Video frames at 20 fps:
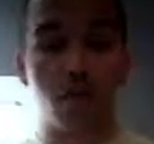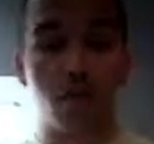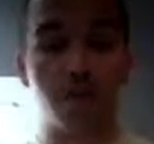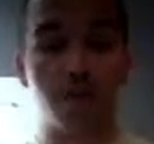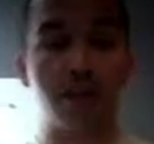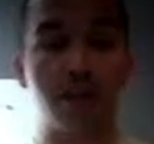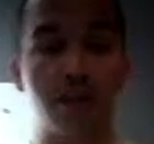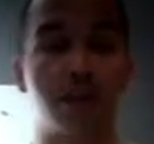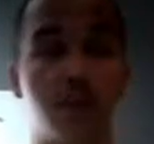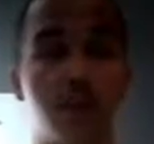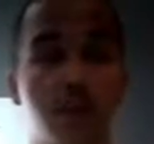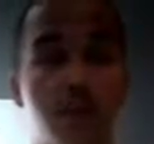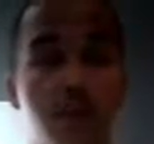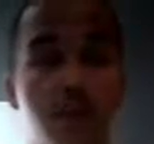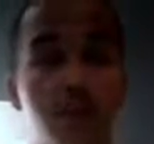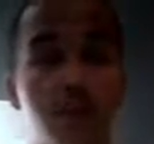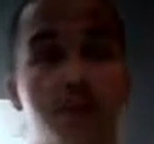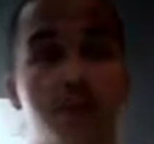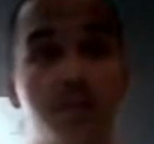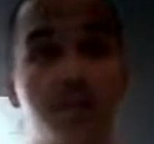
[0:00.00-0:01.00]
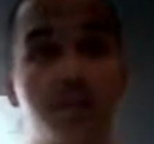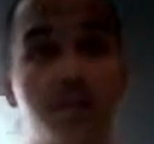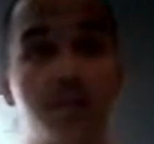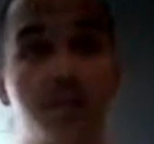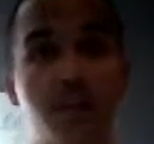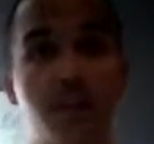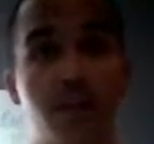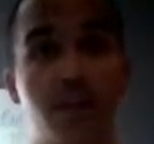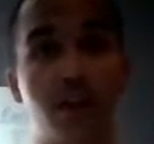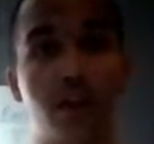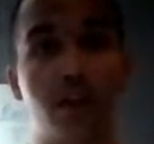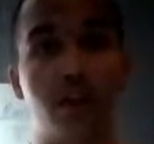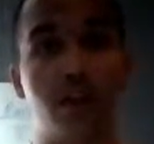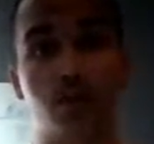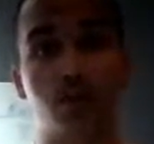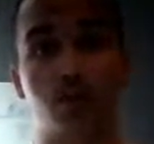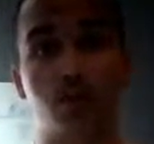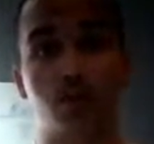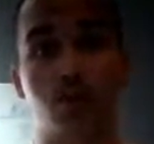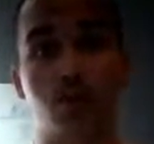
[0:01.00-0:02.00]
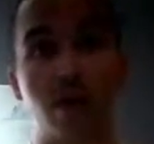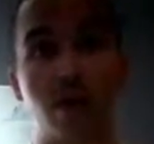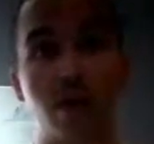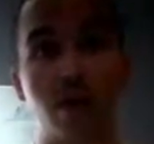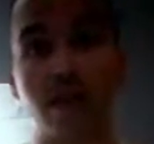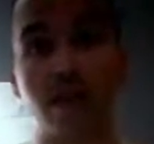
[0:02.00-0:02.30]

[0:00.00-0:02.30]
you have to overcome is the fact that the Air Force requires